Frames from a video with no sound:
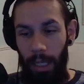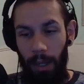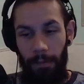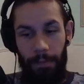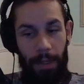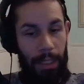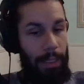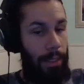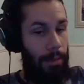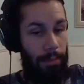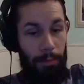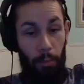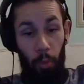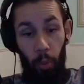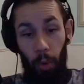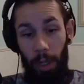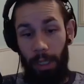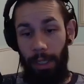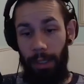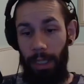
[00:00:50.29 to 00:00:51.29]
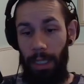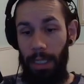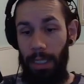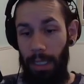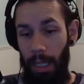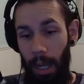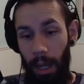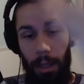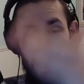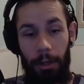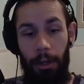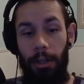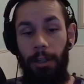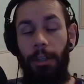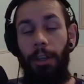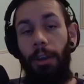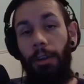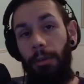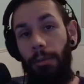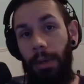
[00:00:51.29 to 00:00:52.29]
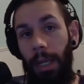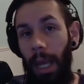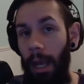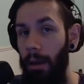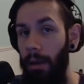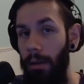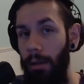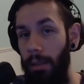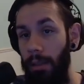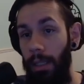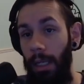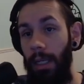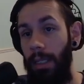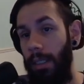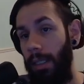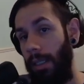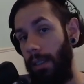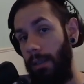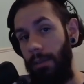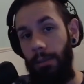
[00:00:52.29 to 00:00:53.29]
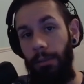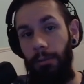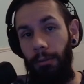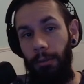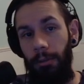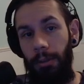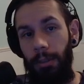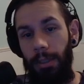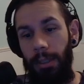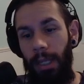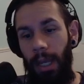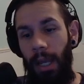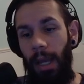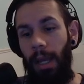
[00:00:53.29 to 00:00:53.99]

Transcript: if it's one of these other dozen tools,